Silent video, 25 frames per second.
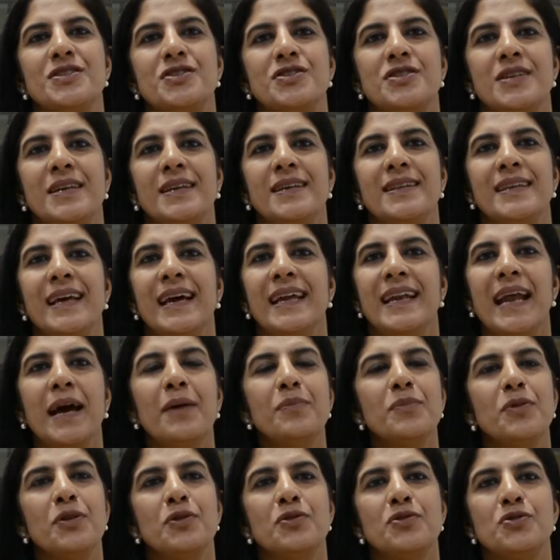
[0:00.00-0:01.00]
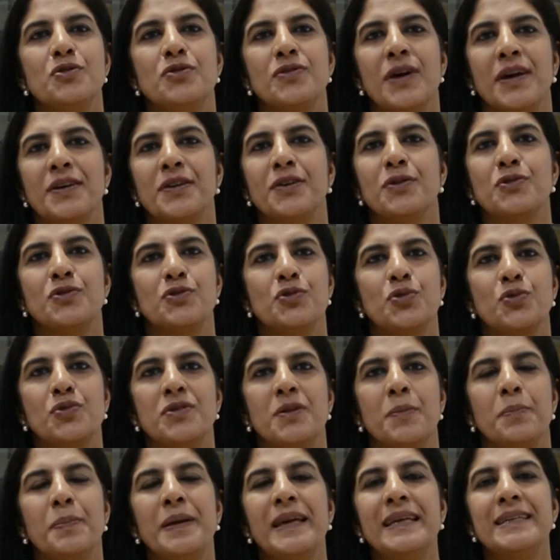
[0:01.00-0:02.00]
Jisjeet and I'm going to run you through
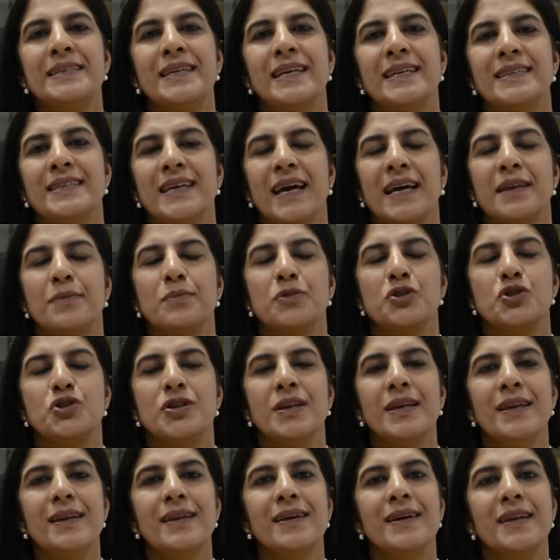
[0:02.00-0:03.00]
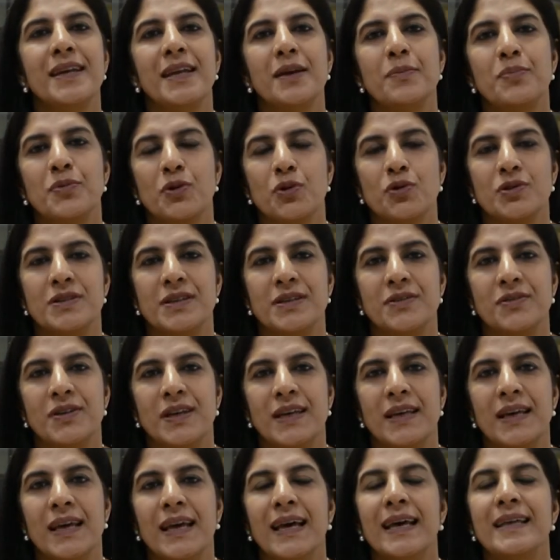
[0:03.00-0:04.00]
the Big Data and Machine Learning
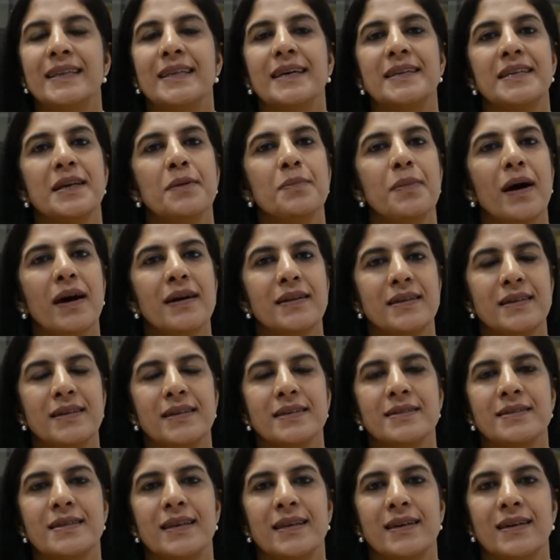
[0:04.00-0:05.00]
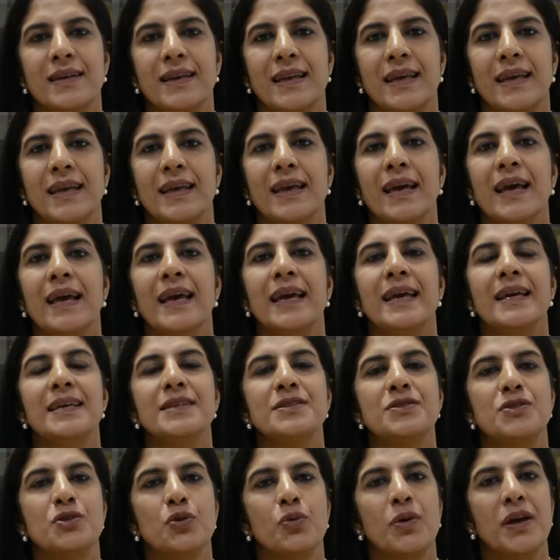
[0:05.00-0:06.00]
Prodegree that Imarticus Learning
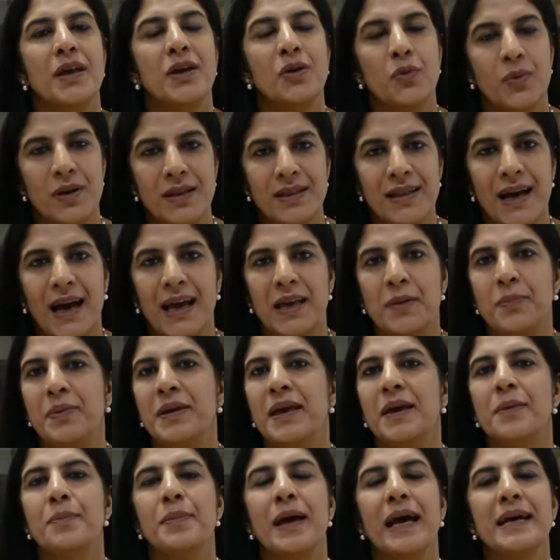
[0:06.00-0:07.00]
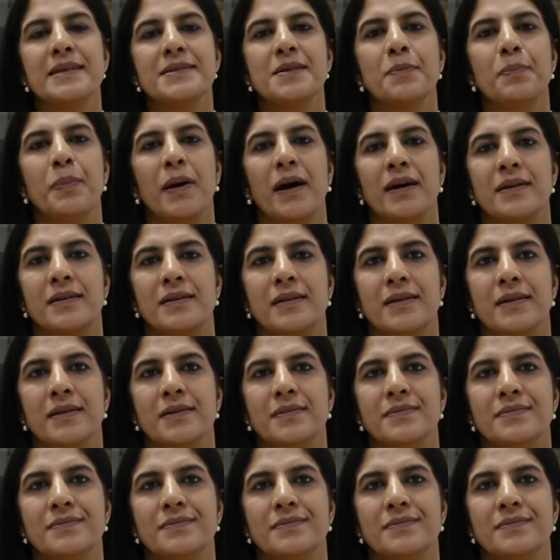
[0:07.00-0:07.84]
is doing with IBM as a partner.